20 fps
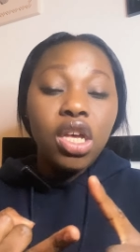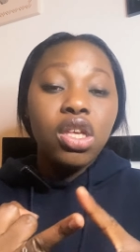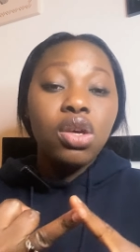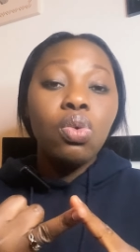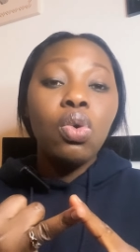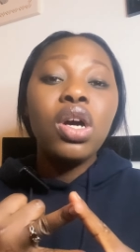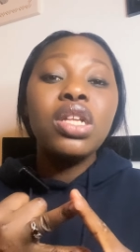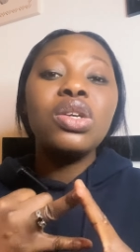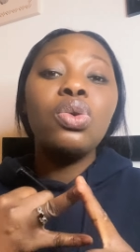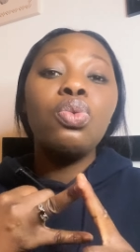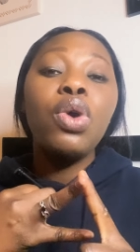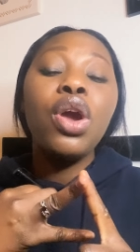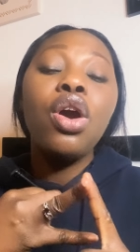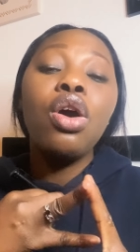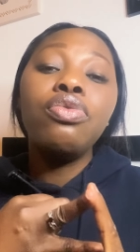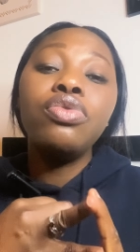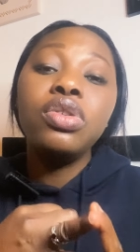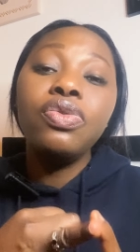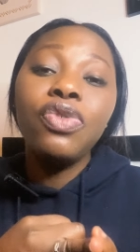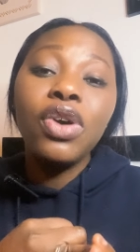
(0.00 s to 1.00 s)
you want a way
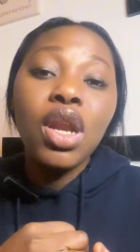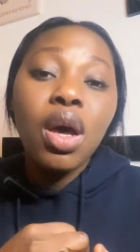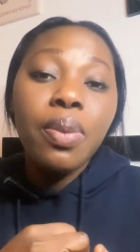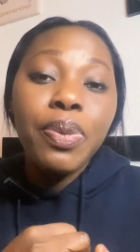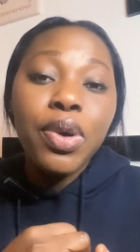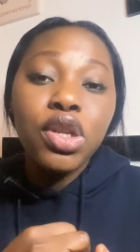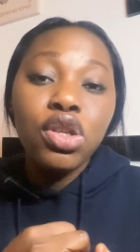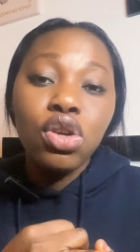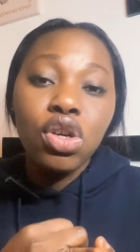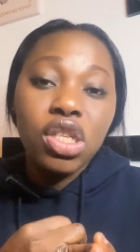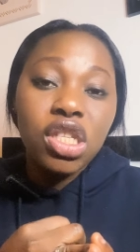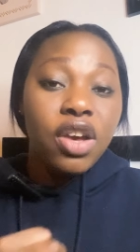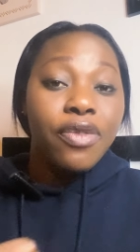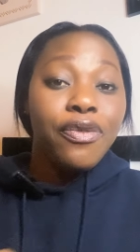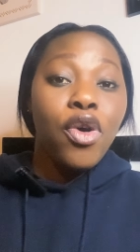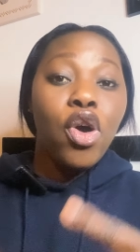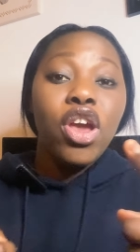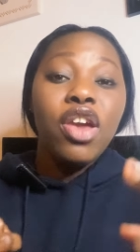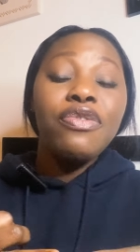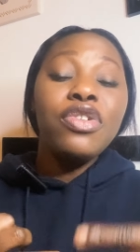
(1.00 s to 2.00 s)
of developing yourself
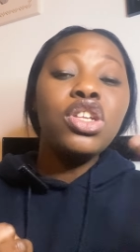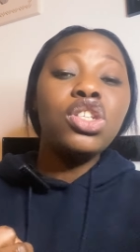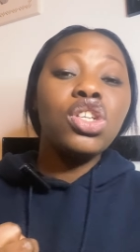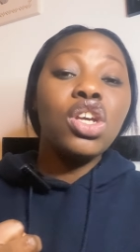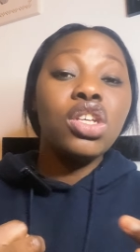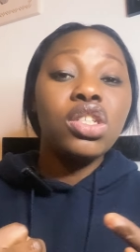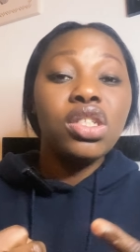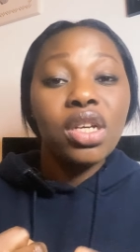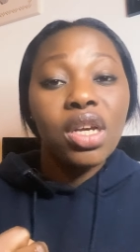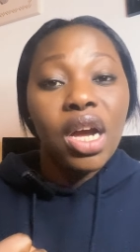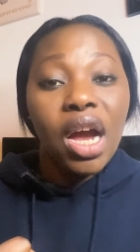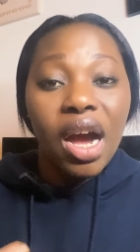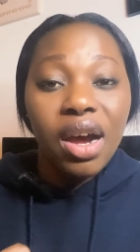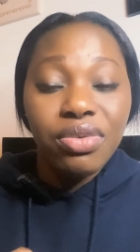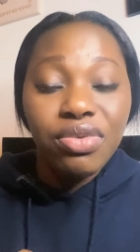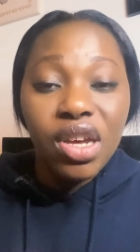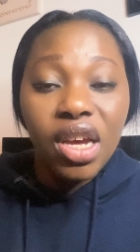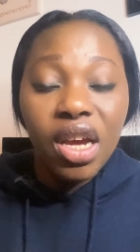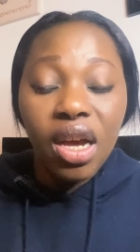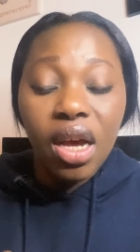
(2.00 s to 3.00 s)
or even changing
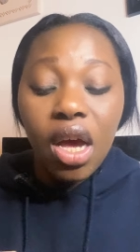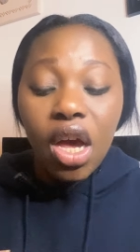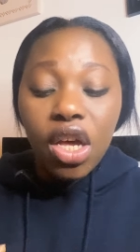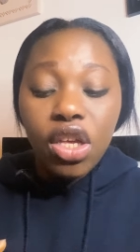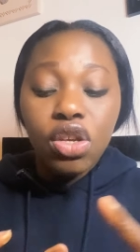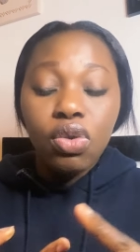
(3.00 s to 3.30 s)
career